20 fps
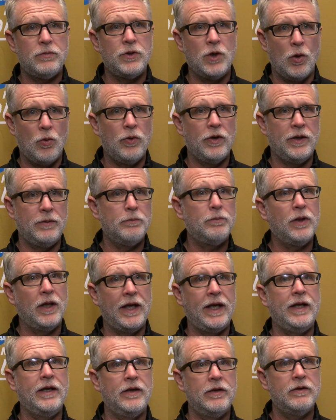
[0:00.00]
going and
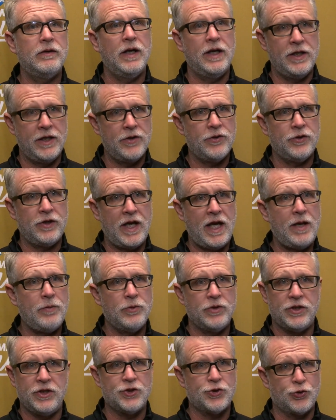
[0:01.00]
playing another
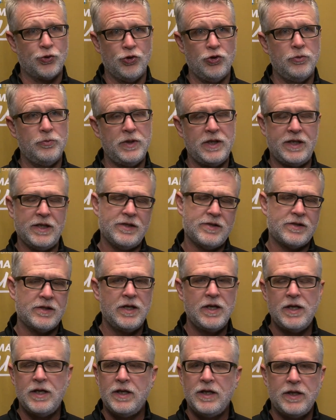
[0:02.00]
game with this group, because
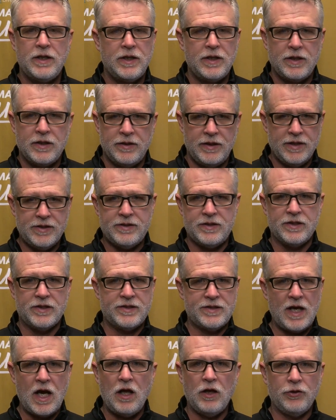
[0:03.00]
this is a
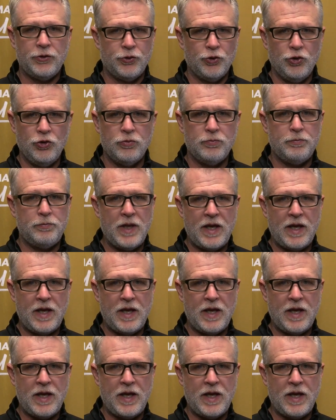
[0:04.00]
solid group.